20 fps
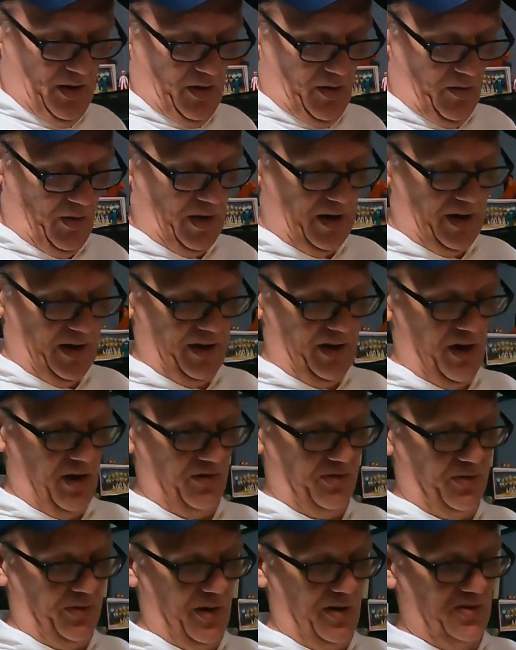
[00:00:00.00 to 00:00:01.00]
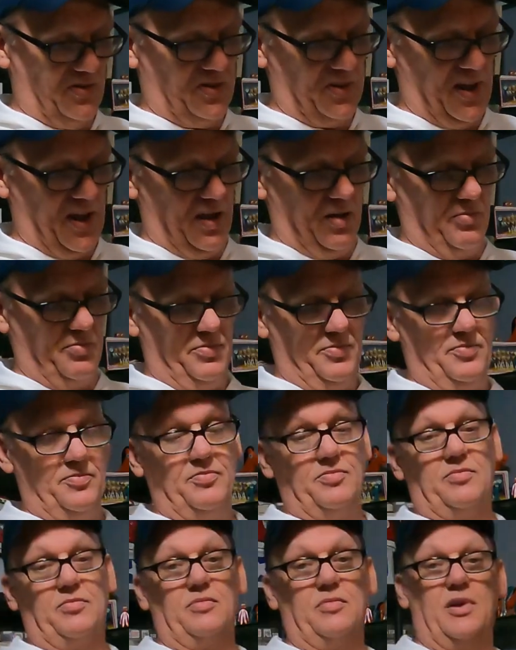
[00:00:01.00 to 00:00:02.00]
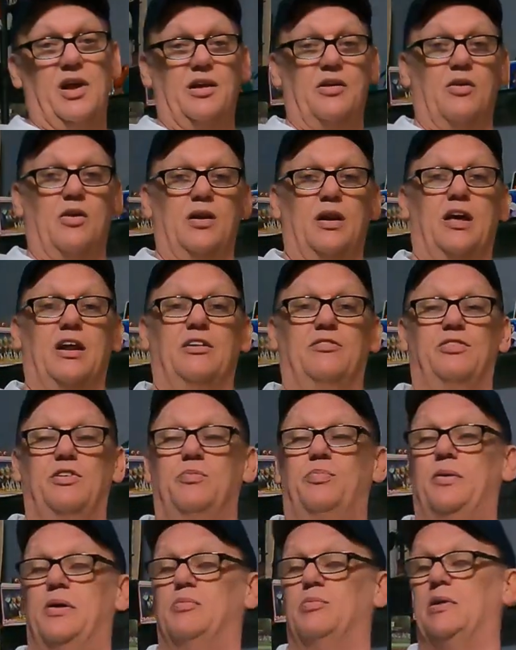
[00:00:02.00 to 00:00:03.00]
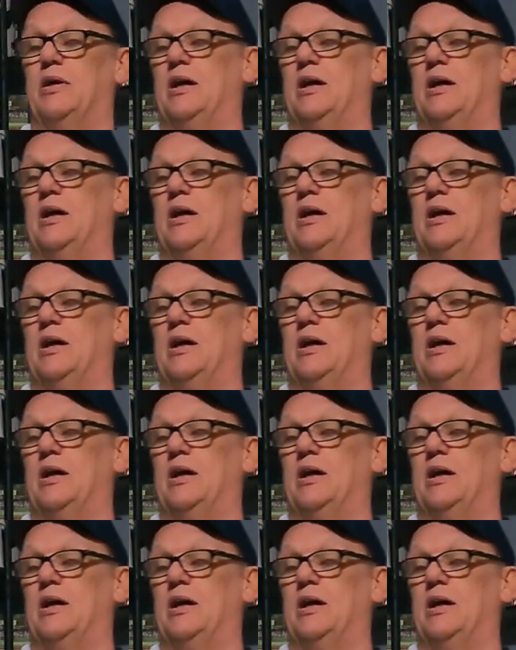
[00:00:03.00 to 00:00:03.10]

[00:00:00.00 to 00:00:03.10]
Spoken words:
wanted to go through some. I know a lot of you people